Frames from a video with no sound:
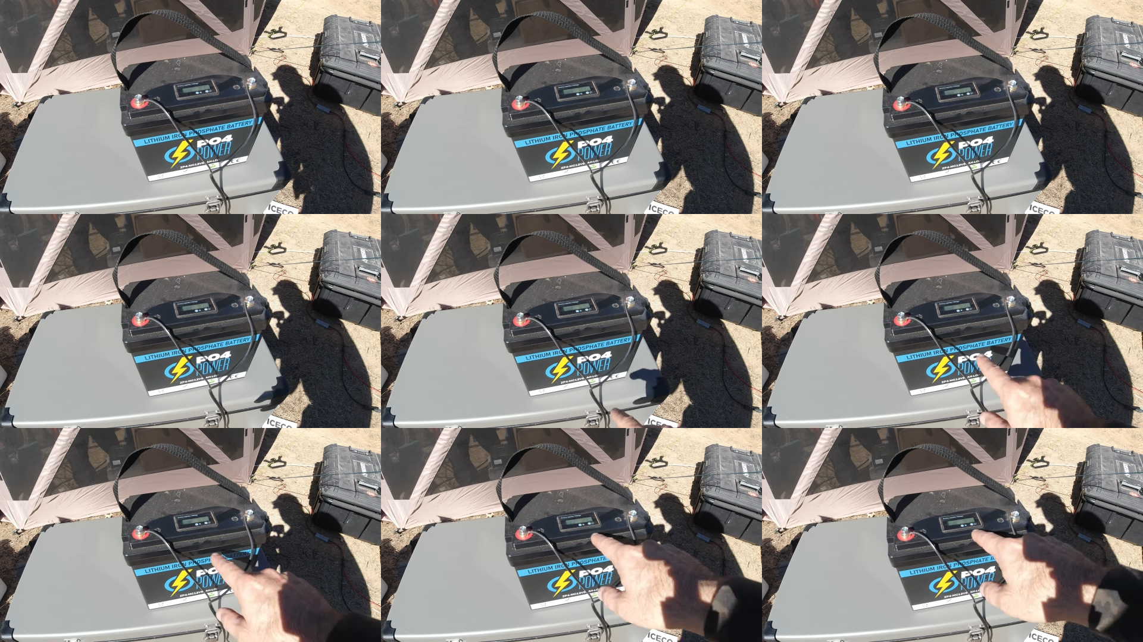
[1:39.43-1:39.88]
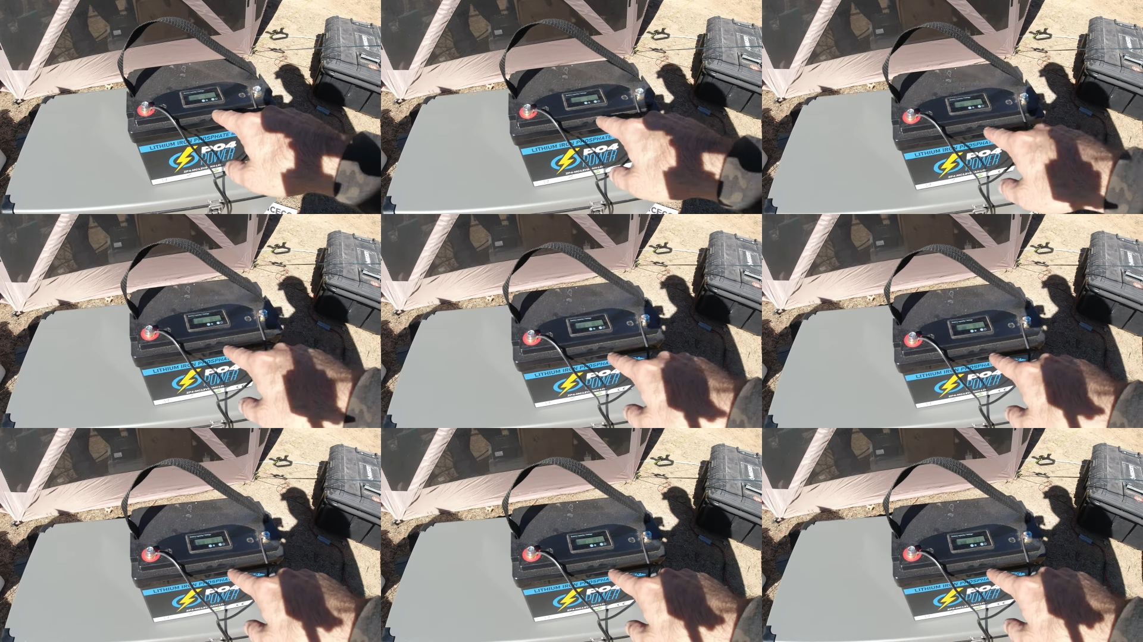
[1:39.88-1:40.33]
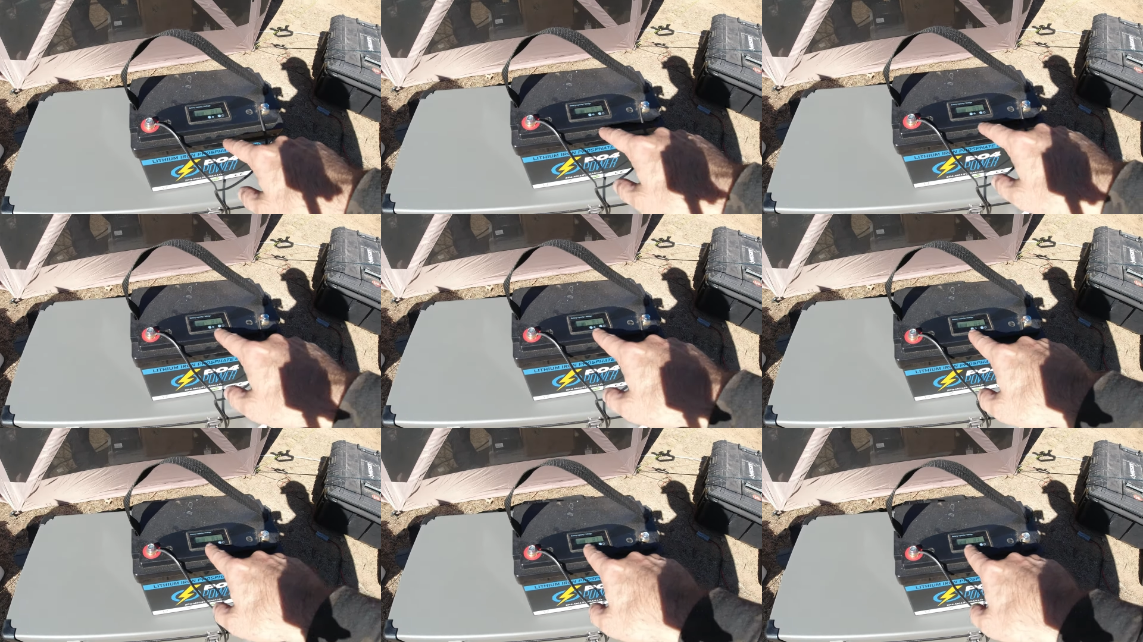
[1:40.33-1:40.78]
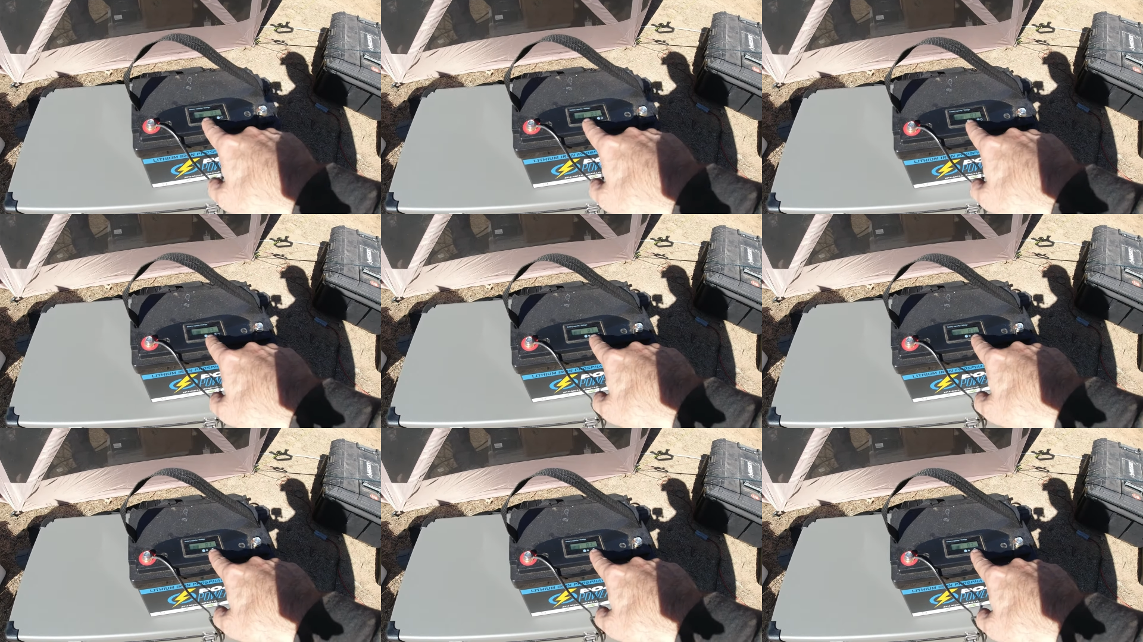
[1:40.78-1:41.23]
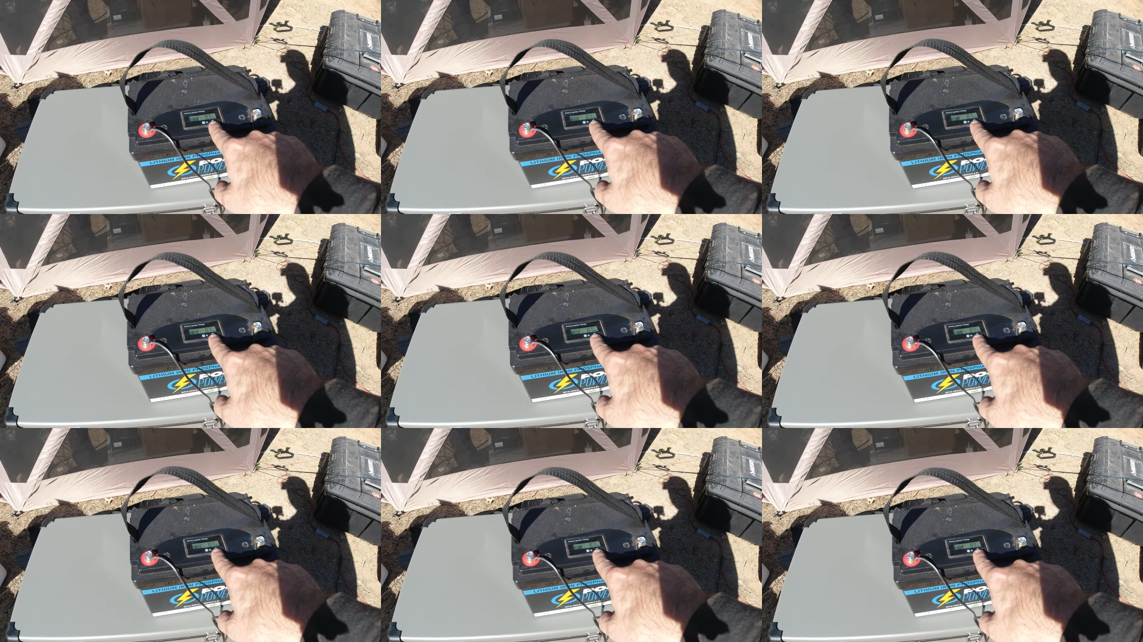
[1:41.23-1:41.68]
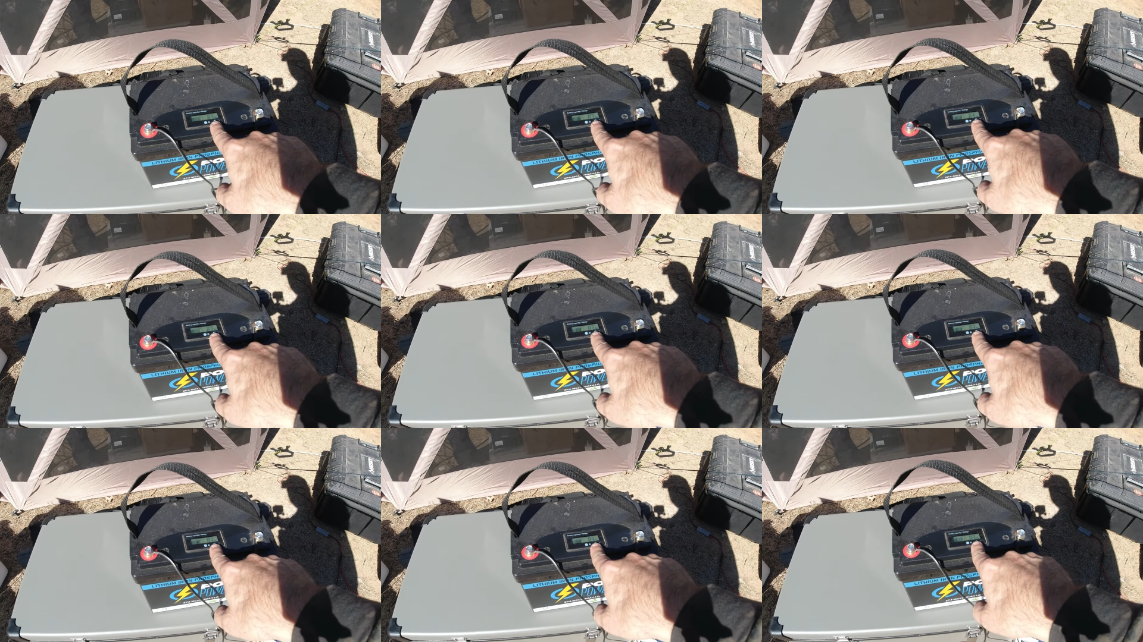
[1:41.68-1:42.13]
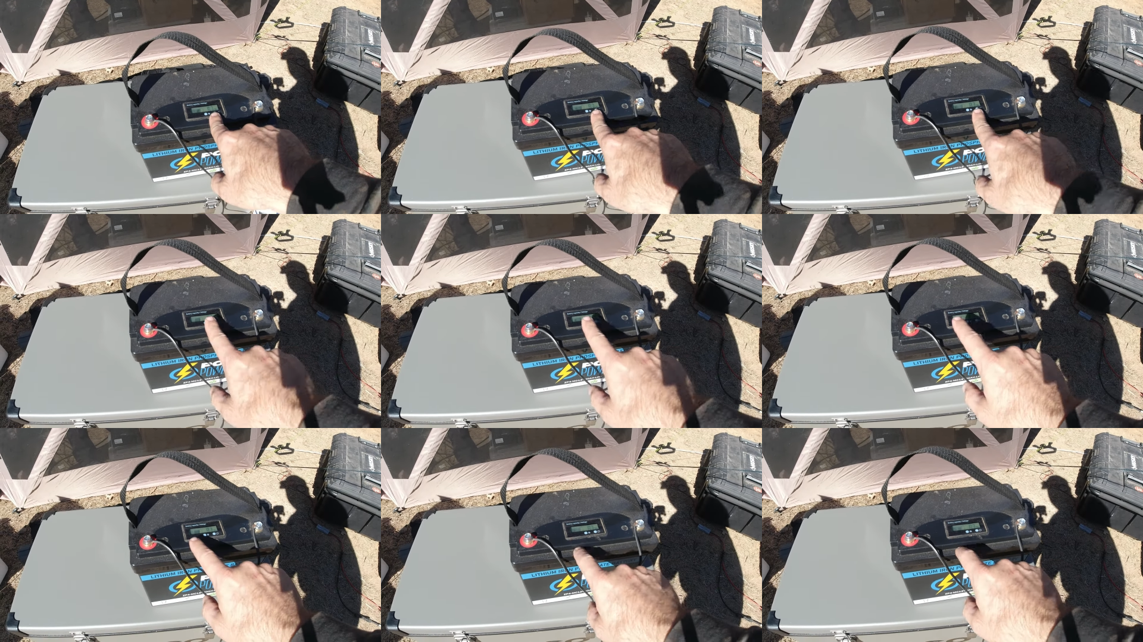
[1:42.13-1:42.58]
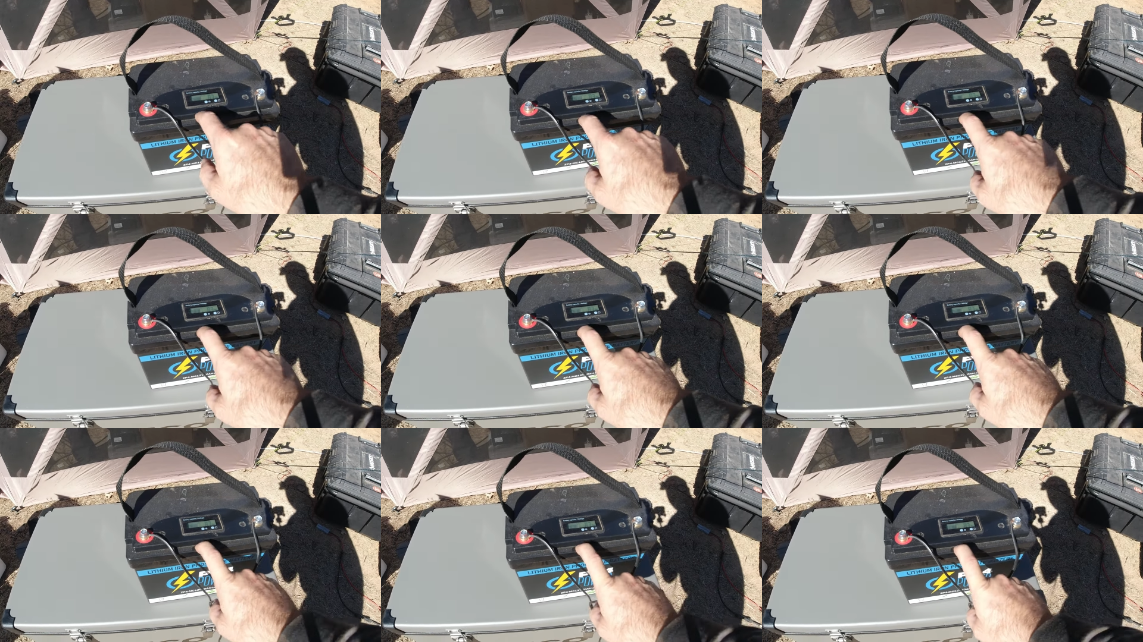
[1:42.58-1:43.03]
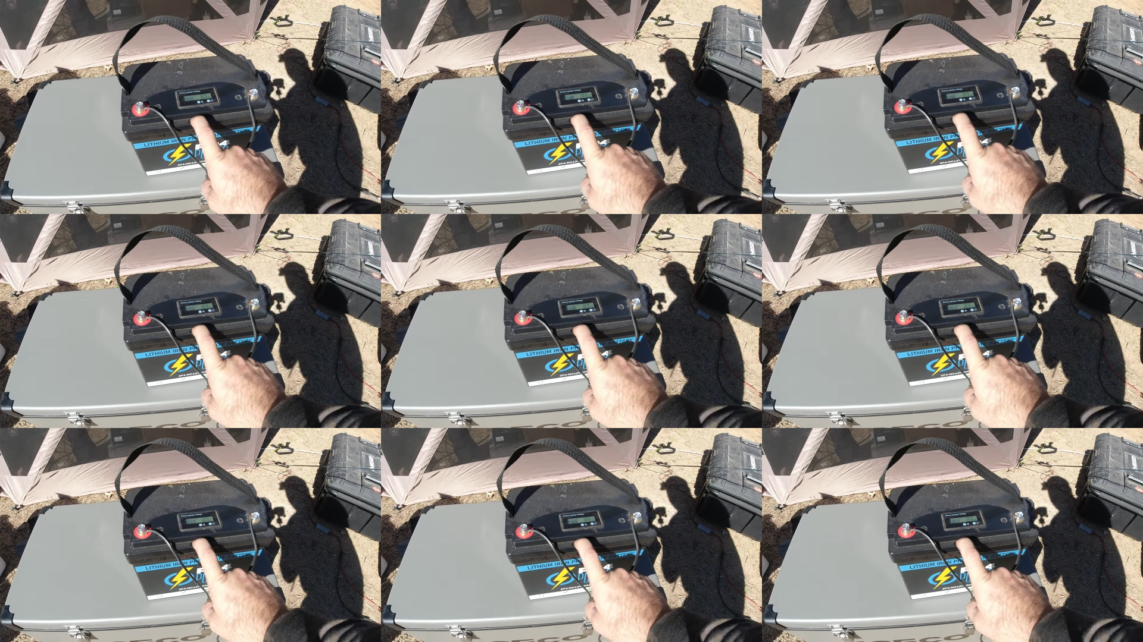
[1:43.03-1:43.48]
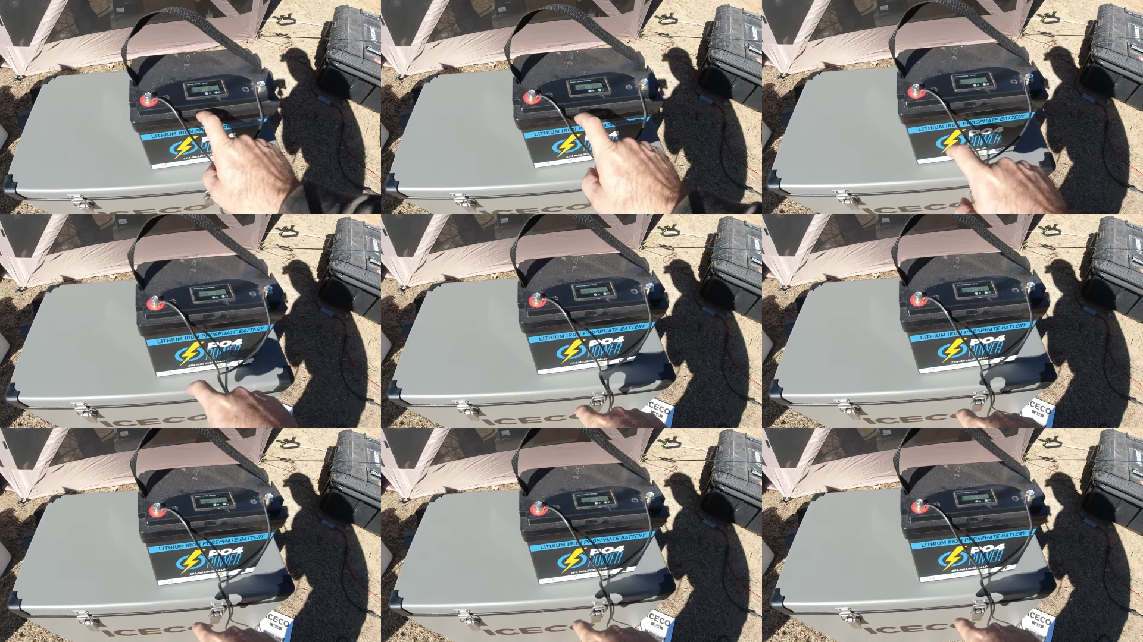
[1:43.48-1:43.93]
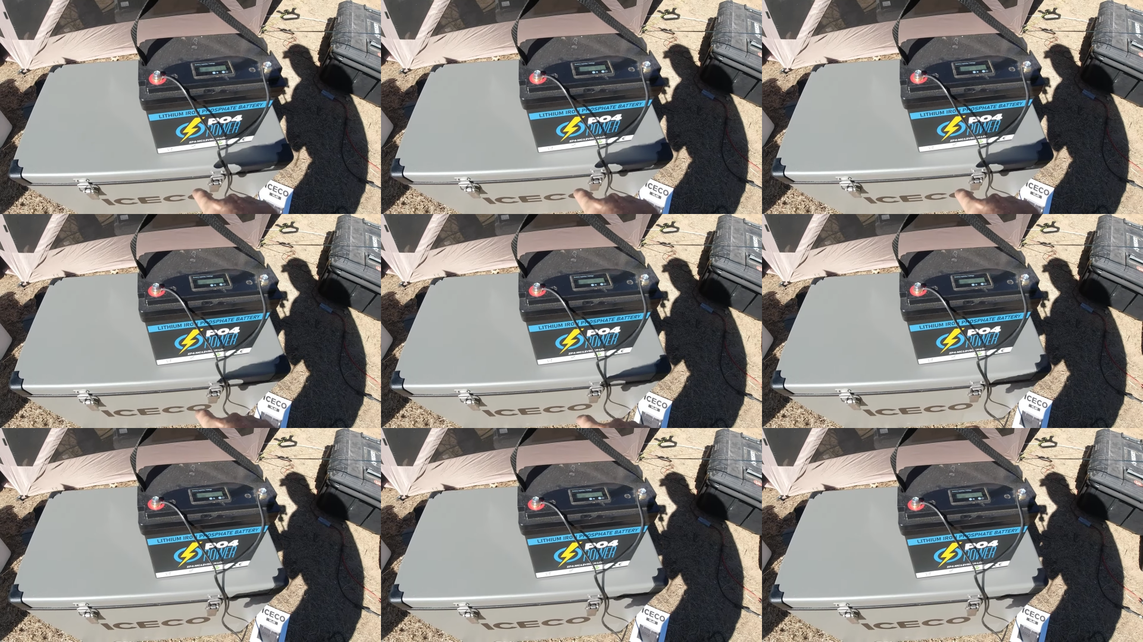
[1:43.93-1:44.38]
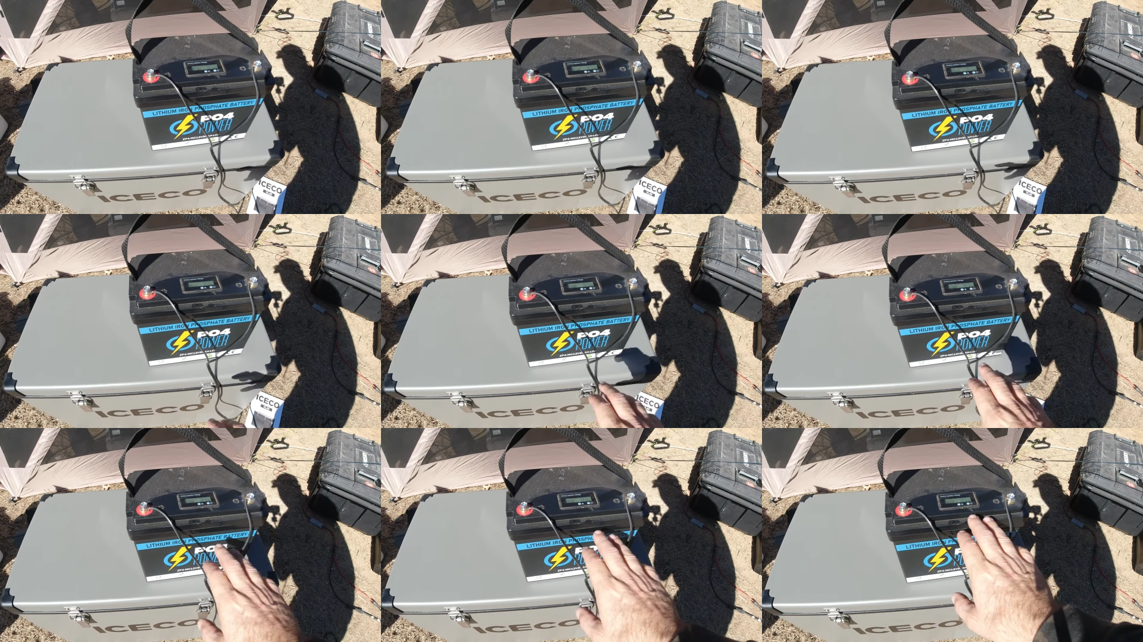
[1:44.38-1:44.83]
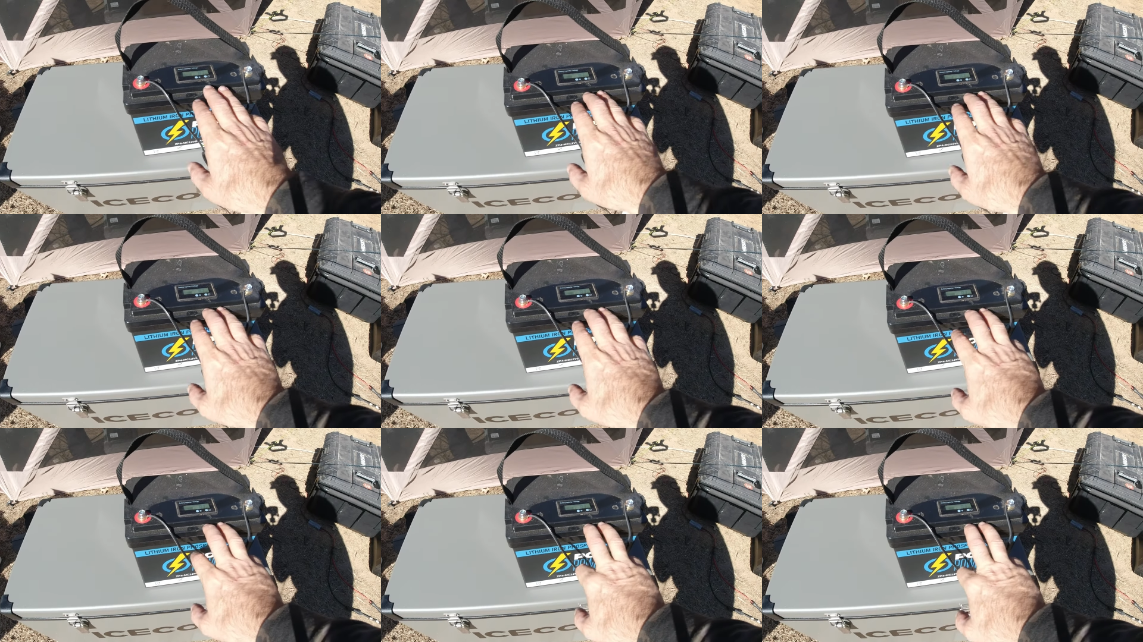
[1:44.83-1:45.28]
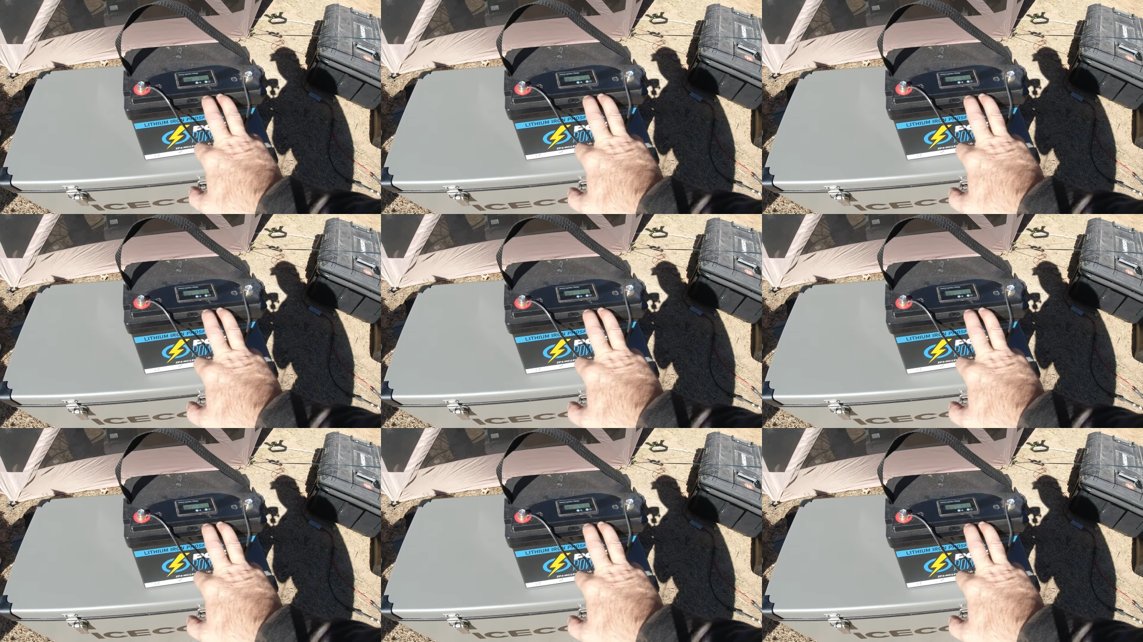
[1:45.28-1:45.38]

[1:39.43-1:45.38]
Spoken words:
Nobody's mouth can be seen.